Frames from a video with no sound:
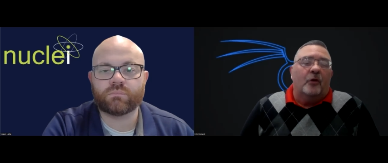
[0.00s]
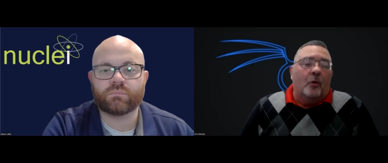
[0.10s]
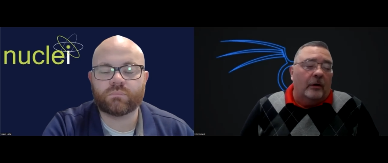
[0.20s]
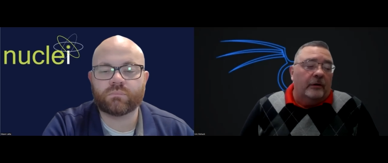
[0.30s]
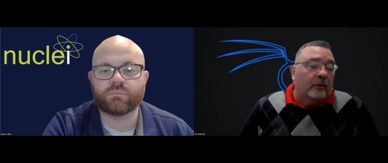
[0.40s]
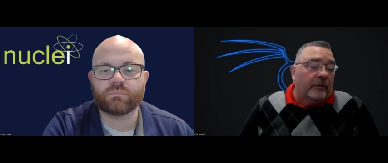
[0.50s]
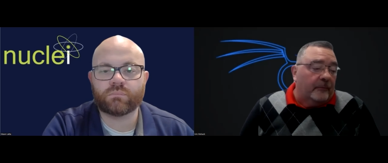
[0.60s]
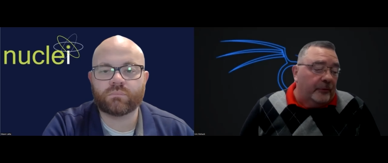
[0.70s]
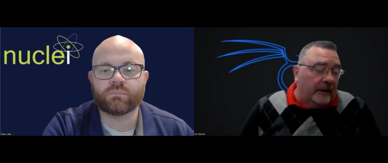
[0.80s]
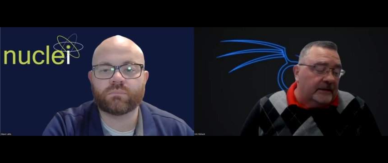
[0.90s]
Speaker 1: of going with
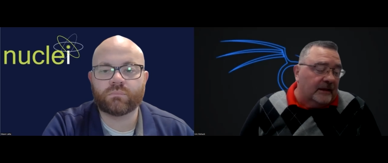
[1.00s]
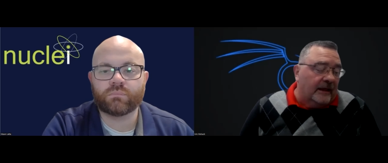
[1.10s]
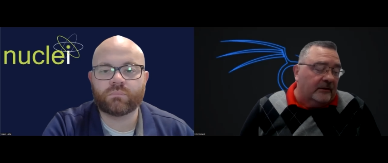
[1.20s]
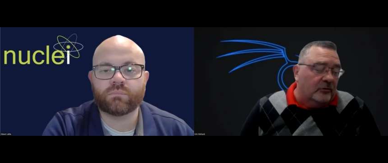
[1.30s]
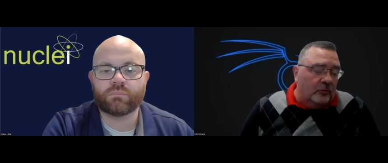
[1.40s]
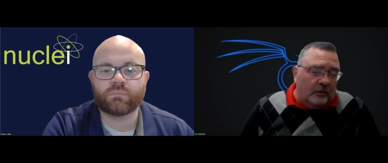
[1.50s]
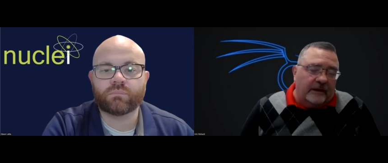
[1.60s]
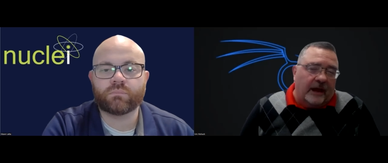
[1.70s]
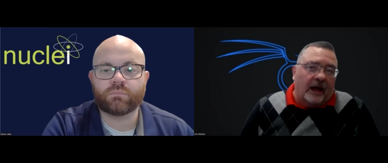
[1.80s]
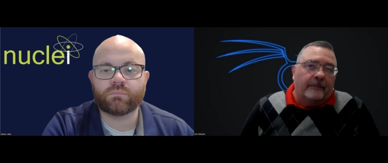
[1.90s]
a place like
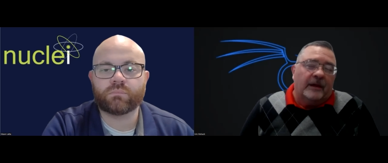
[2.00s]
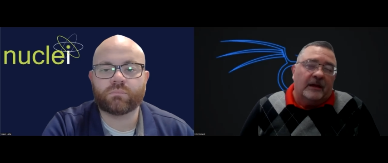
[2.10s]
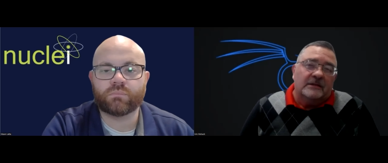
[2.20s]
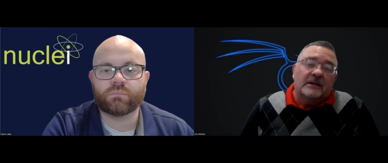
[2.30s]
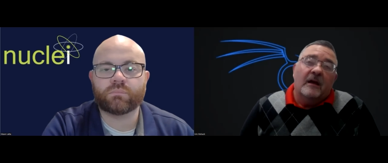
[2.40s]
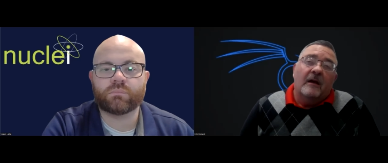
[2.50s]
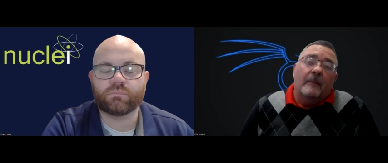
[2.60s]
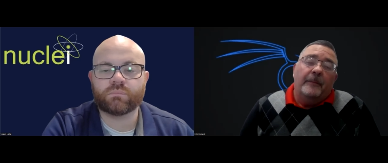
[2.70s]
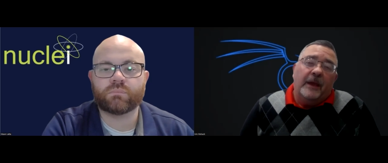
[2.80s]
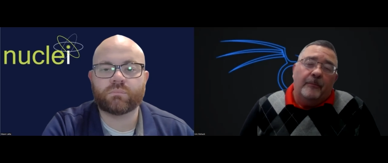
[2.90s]
nuclei because
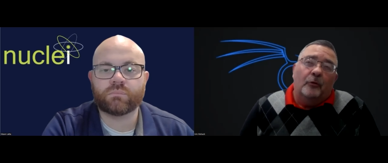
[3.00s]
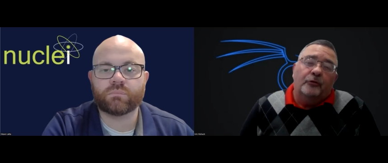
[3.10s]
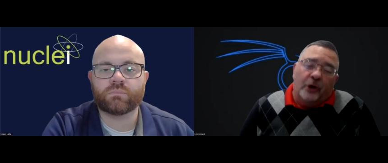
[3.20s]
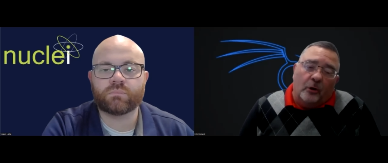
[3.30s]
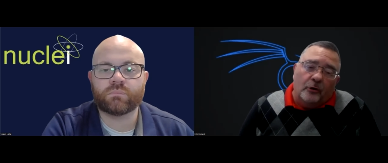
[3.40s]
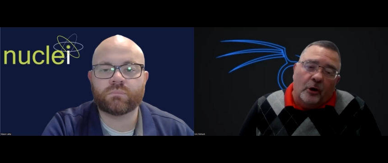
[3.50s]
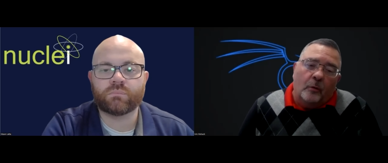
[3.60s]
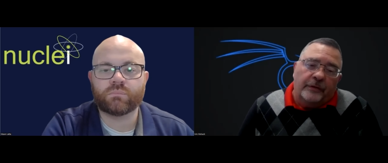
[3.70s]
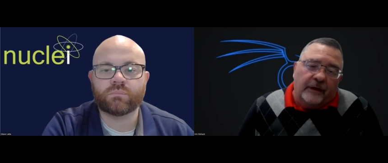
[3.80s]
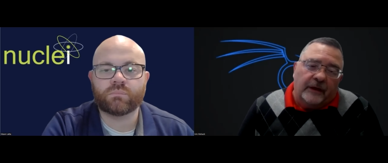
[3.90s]
people don't
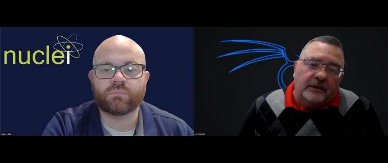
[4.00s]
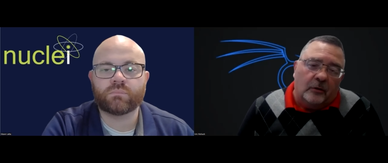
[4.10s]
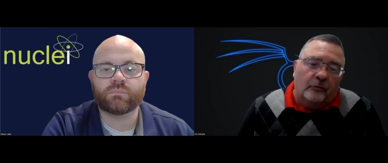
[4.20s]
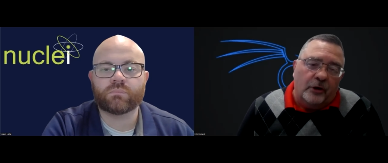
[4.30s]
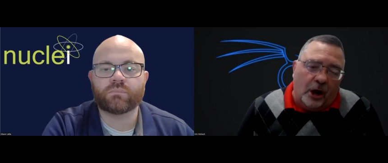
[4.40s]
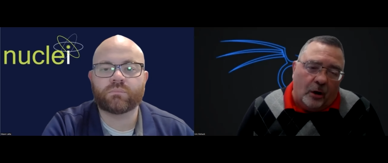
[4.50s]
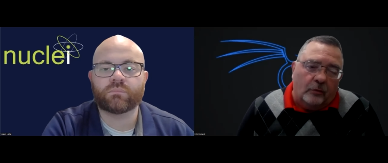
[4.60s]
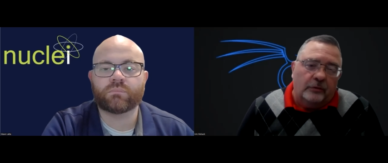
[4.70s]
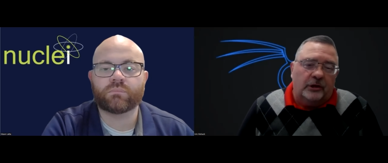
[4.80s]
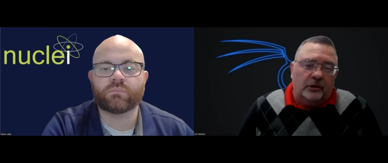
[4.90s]
know what they don't
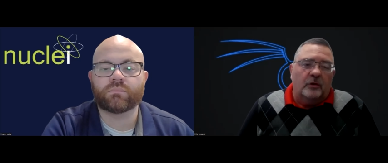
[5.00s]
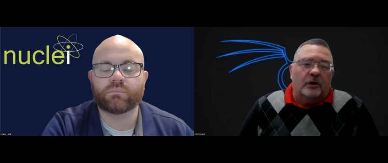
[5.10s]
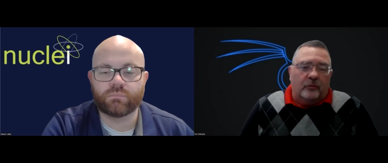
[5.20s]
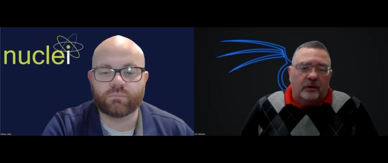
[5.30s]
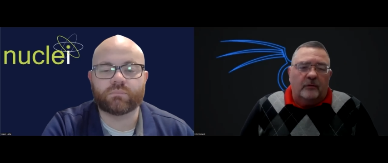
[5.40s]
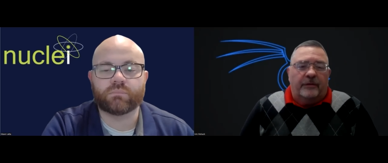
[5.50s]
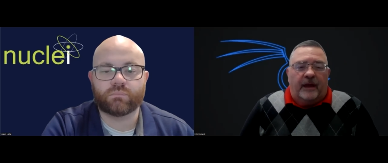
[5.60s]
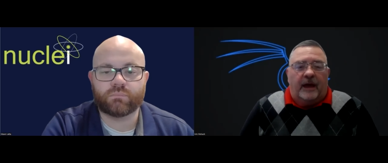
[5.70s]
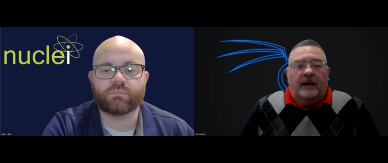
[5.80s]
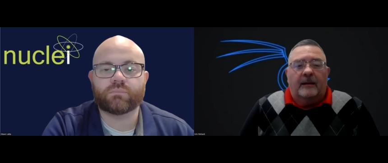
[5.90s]
know do you agree mm-hmm. with
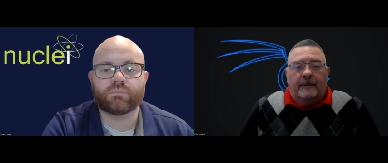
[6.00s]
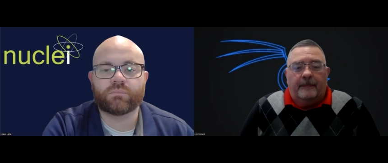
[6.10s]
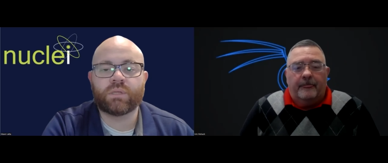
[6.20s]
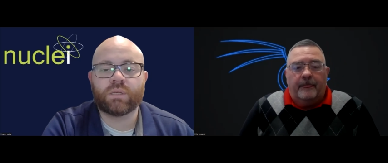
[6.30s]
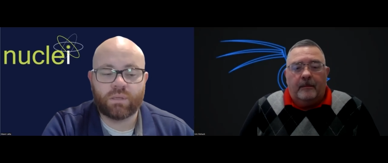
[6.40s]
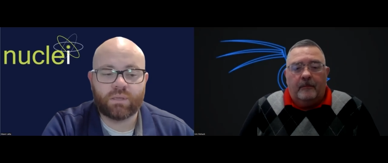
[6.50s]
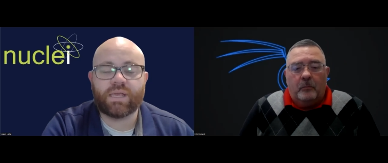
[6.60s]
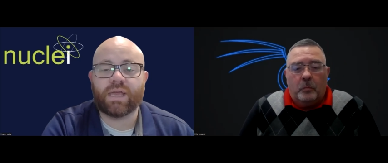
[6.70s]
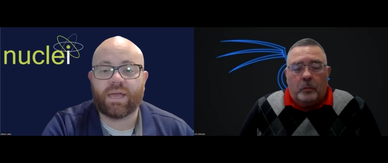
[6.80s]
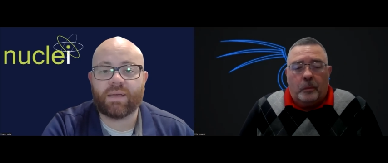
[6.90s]

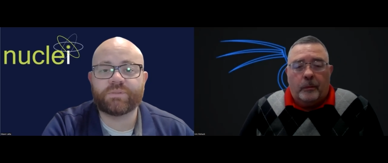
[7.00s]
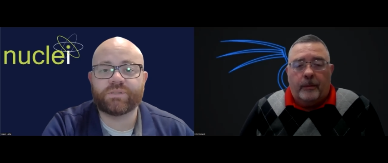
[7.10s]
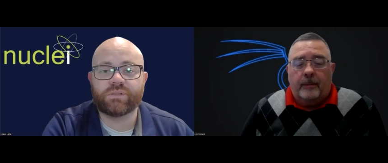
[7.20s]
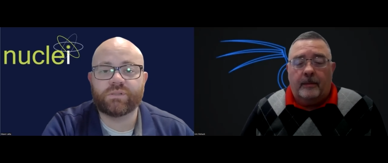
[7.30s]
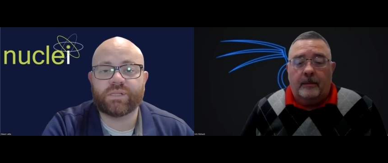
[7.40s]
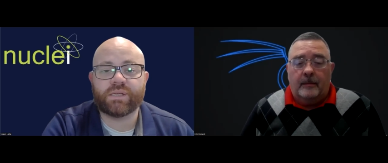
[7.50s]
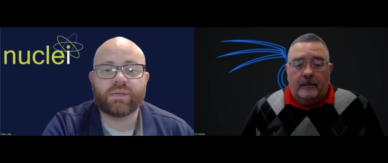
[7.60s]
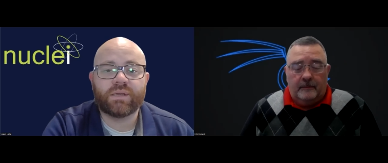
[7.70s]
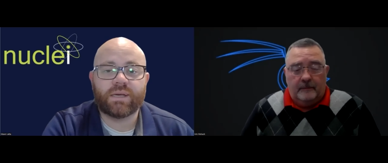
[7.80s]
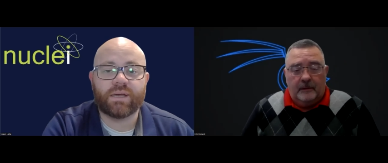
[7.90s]
Speaker 2: that yeah absolutely
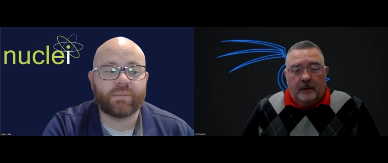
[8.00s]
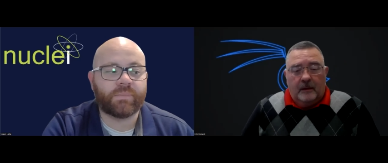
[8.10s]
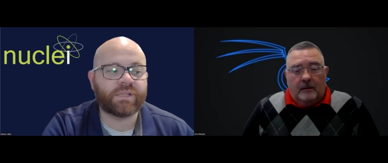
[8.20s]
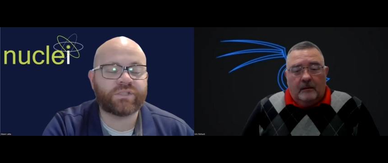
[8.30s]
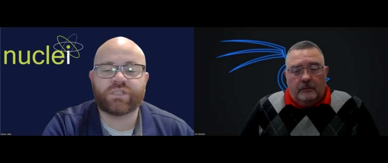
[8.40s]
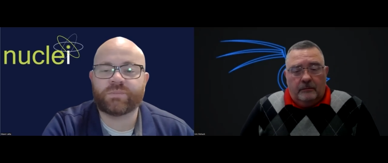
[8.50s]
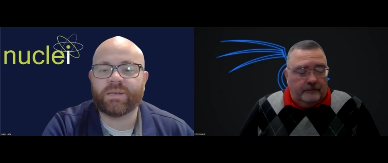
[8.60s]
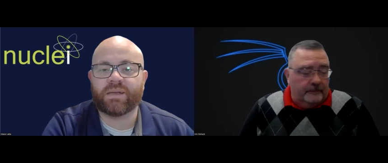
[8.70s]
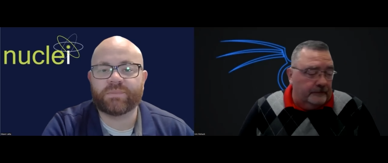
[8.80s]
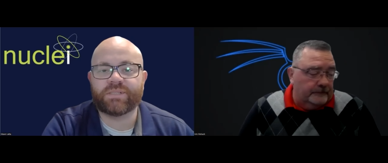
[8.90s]
um, it's just
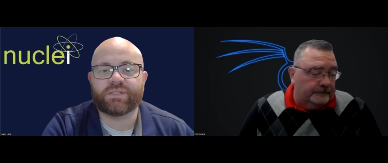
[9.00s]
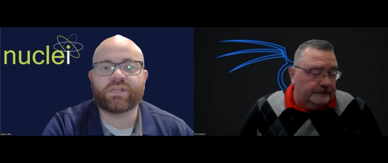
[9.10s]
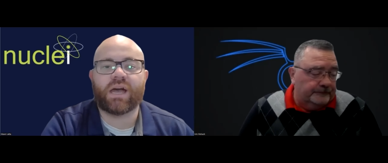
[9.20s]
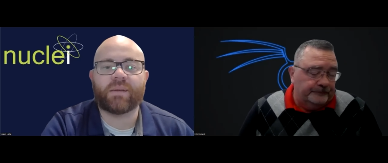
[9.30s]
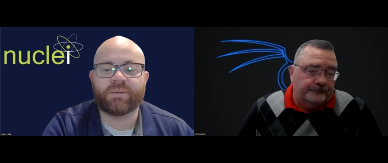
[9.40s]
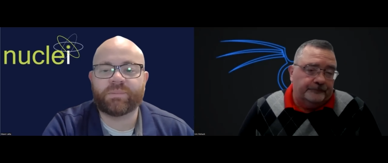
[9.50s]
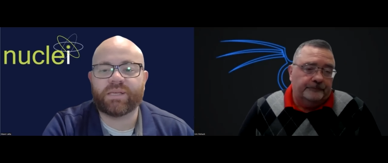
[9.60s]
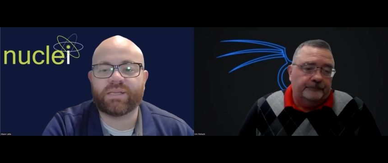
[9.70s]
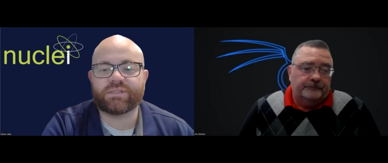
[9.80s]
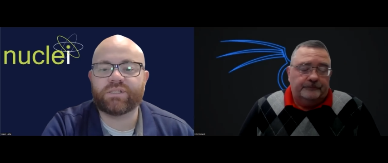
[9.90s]
become such
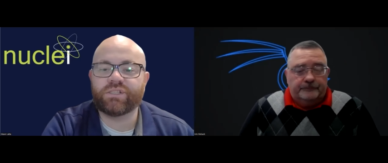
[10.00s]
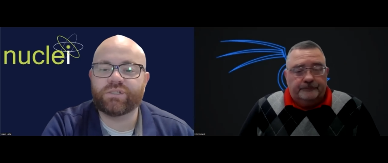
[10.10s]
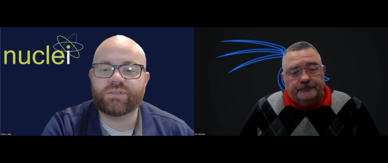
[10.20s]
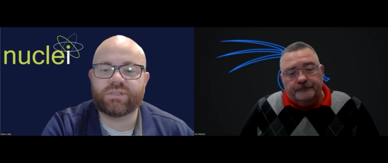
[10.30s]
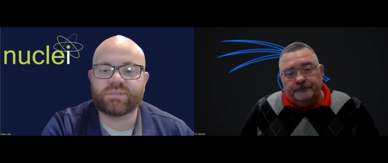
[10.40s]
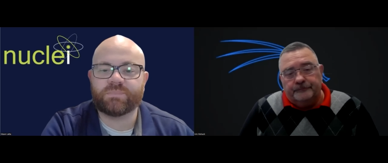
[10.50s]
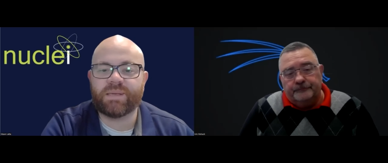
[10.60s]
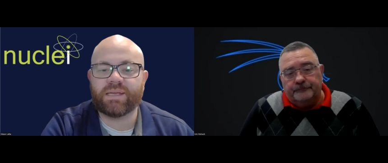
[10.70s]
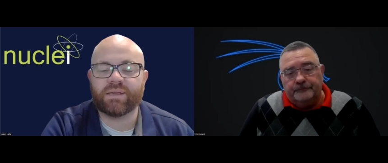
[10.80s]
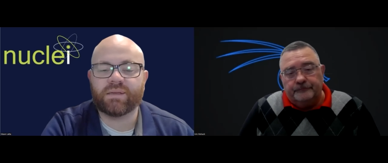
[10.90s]
commonplace to use these
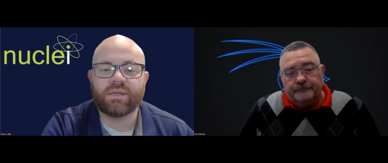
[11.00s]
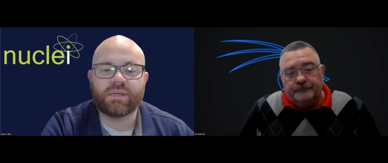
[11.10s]
big